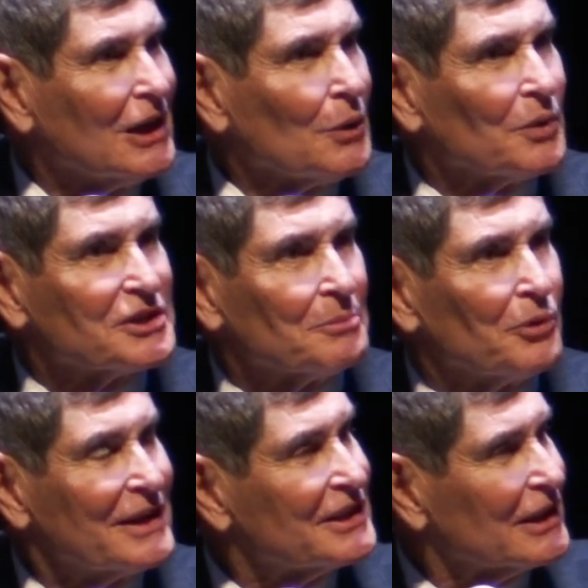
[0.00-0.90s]
was to
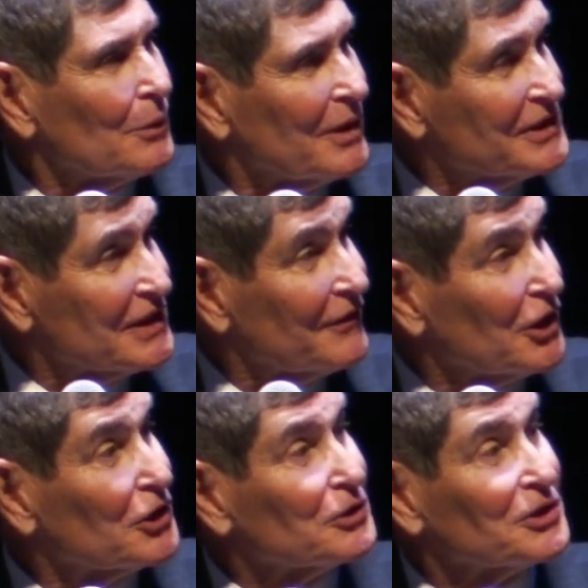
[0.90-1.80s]
break down a race every
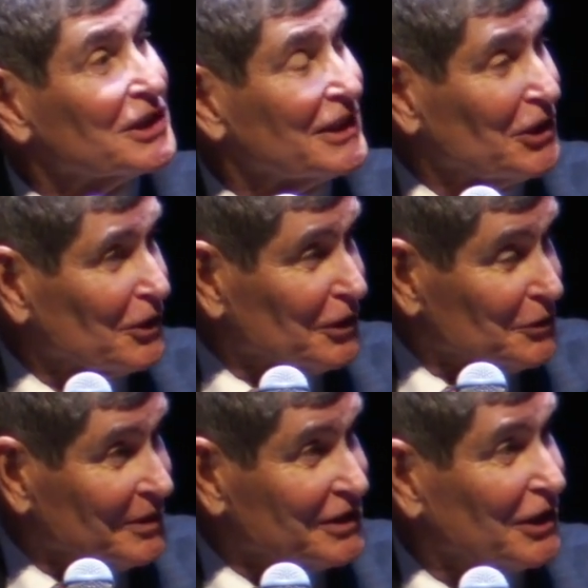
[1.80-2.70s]
110 yards,
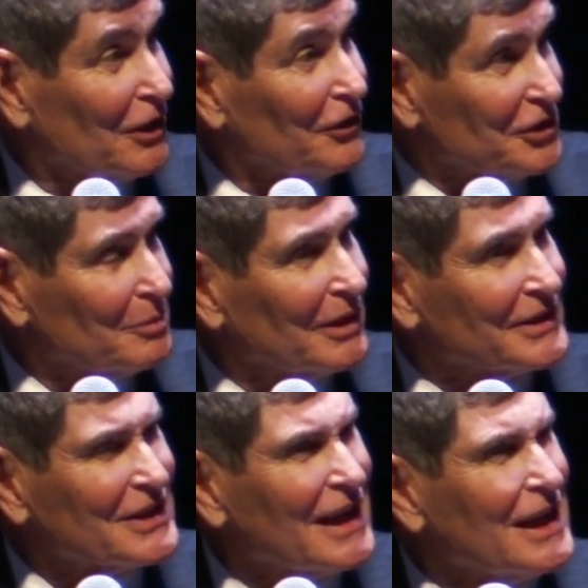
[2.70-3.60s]
so he's got all the
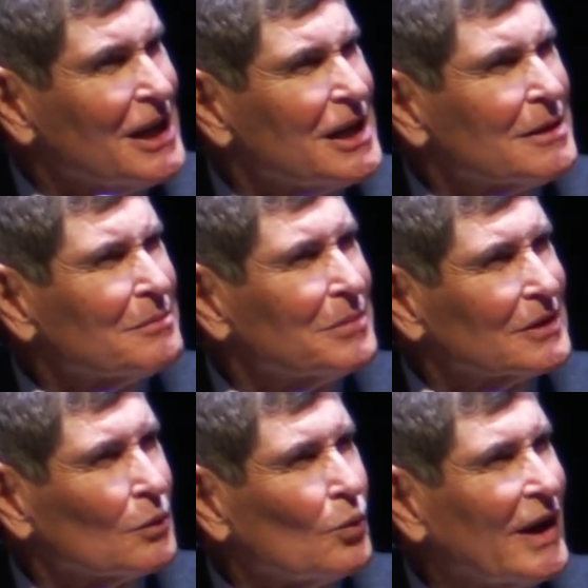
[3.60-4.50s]
splits.
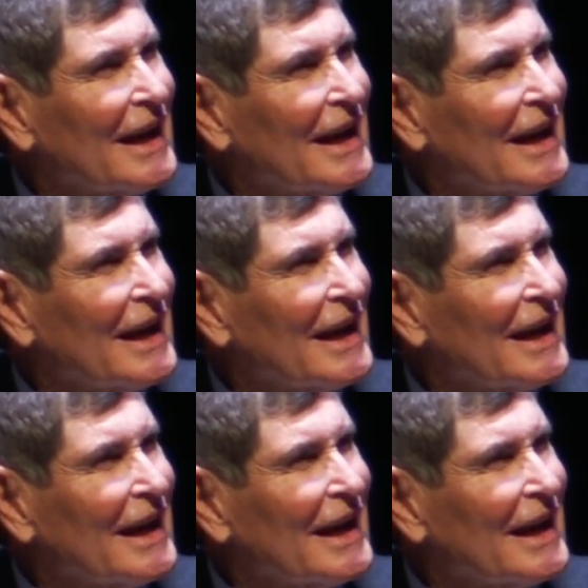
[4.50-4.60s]
But what